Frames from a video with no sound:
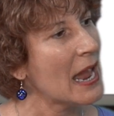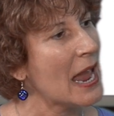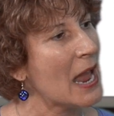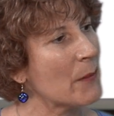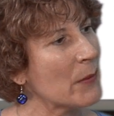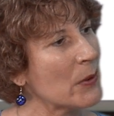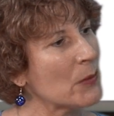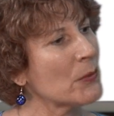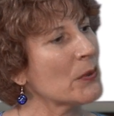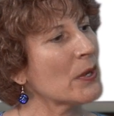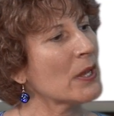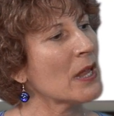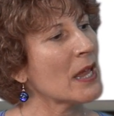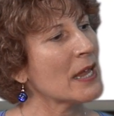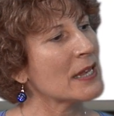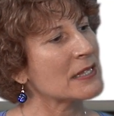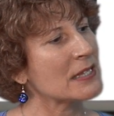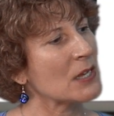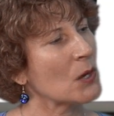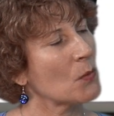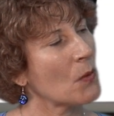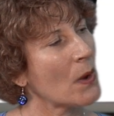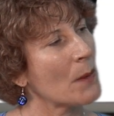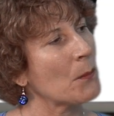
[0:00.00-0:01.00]
and we
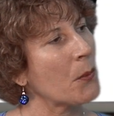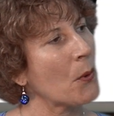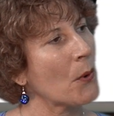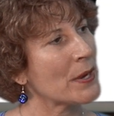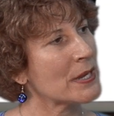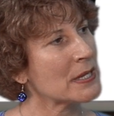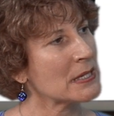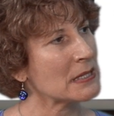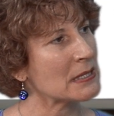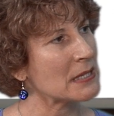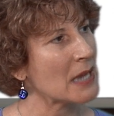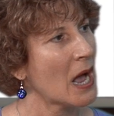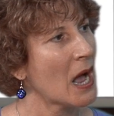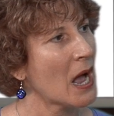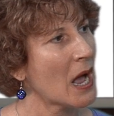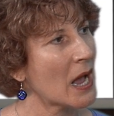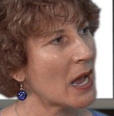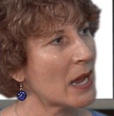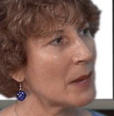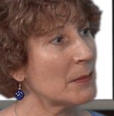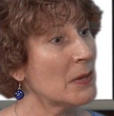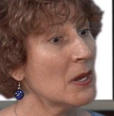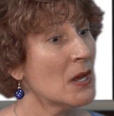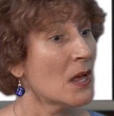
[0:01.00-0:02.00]
realized at one point in
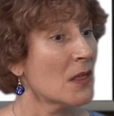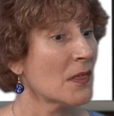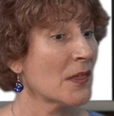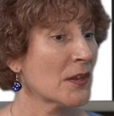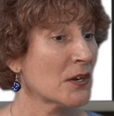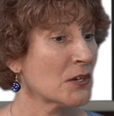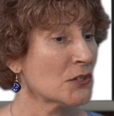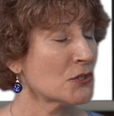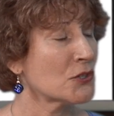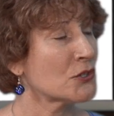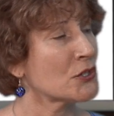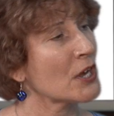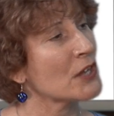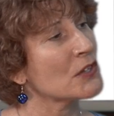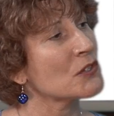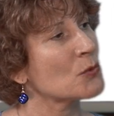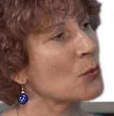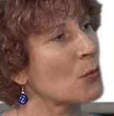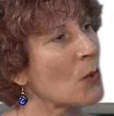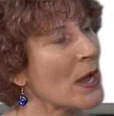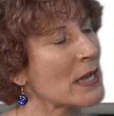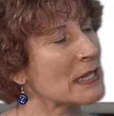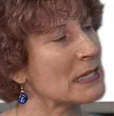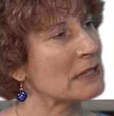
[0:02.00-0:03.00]
time that it just
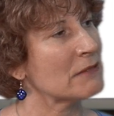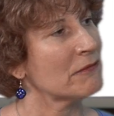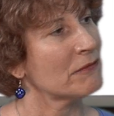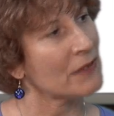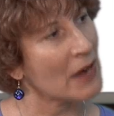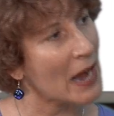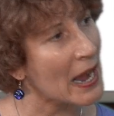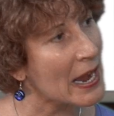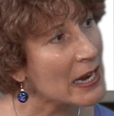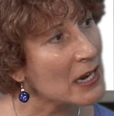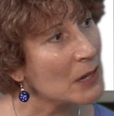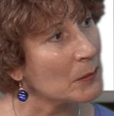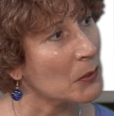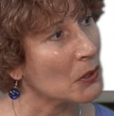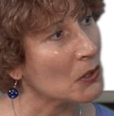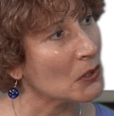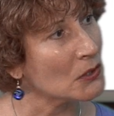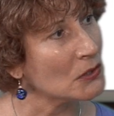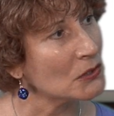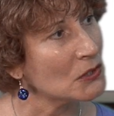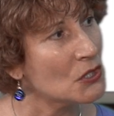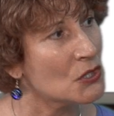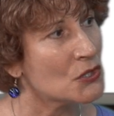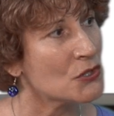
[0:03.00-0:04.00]
wasn't viable